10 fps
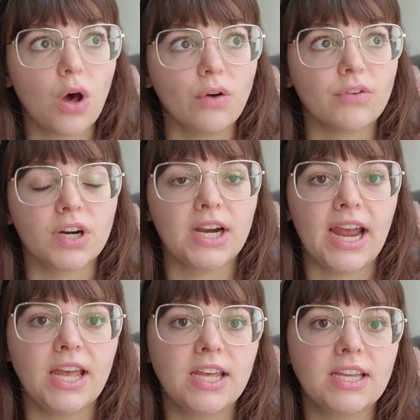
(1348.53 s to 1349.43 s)
over
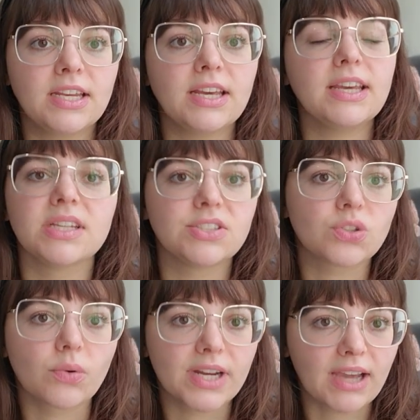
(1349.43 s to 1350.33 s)
and the
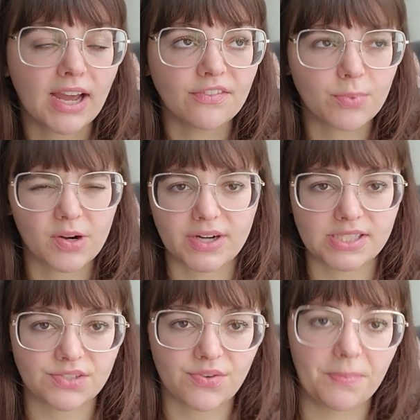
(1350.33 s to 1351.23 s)
story kind of
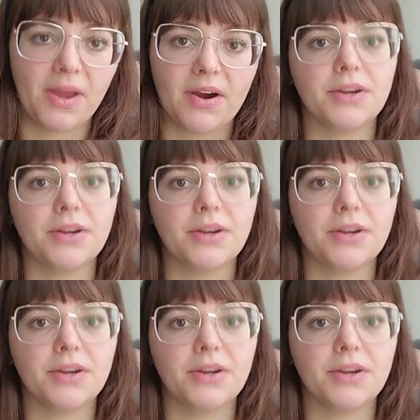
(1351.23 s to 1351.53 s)
progresses from there.